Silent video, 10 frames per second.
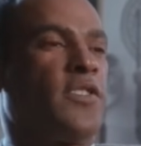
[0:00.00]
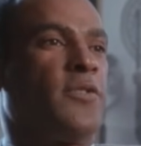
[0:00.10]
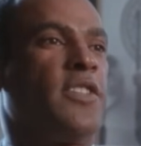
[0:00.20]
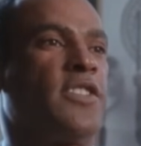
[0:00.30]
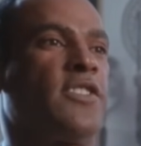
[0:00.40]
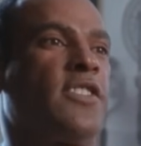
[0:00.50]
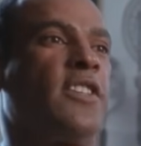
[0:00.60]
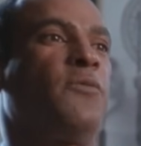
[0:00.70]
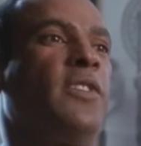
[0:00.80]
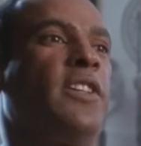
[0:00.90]
the reasons
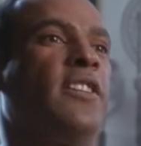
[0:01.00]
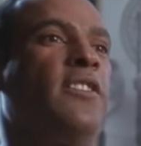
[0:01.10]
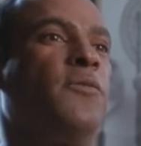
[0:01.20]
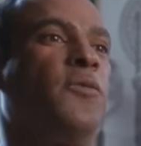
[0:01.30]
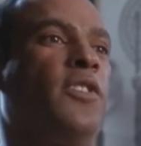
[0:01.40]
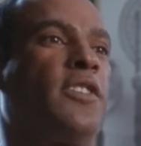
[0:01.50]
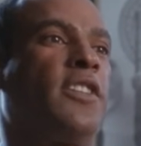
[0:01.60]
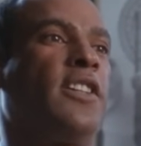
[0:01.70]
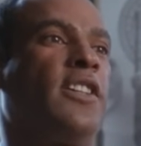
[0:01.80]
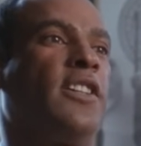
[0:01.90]
that we didn't want
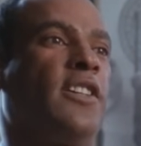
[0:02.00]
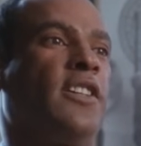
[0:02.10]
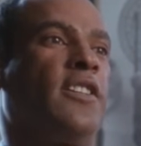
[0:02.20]
the